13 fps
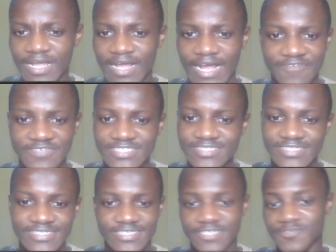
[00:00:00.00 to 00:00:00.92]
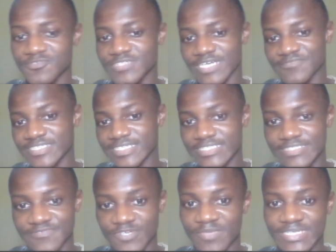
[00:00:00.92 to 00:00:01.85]
having this huge advantage
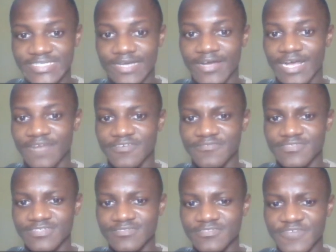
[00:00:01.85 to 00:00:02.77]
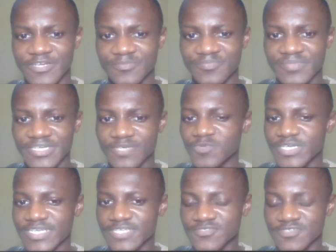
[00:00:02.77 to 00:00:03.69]
development, now I have a very big
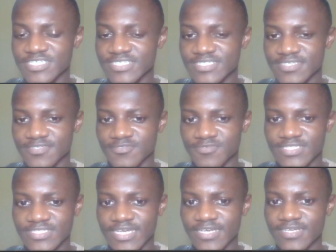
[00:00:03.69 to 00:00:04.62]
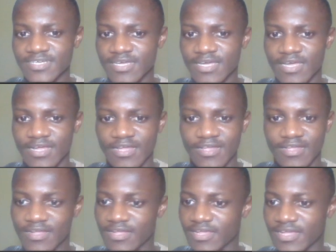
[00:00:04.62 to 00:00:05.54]
weakness on d6 to attack.
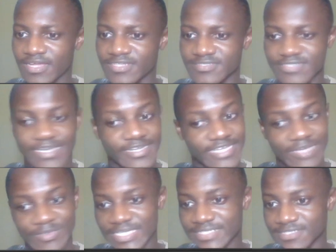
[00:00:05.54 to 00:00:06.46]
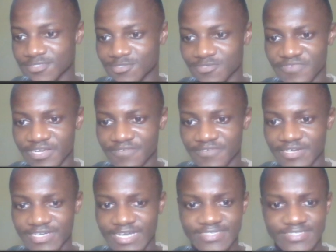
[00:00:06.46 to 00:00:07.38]
And yeah, the game is starting to look
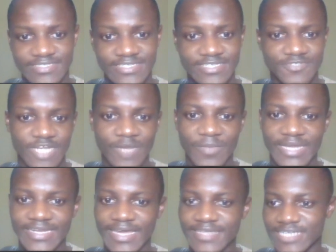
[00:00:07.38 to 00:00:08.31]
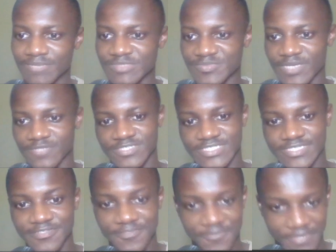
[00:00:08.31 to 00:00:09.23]
very nice indeed. So now my knight comes back to
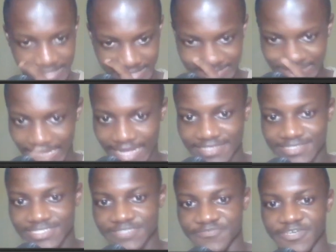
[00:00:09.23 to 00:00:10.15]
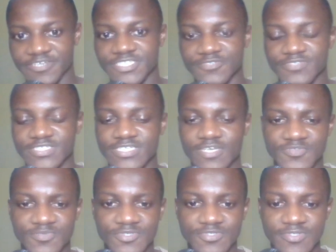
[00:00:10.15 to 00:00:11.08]
c3. It's eyeing this very juicy
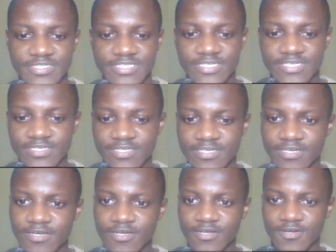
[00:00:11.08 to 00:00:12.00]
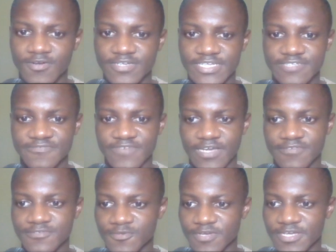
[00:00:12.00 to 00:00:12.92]
outpost on the
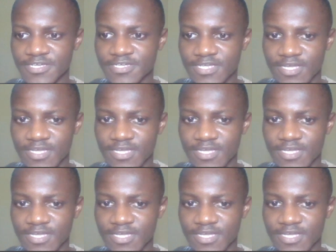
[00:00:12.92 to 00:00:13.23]
d5 square,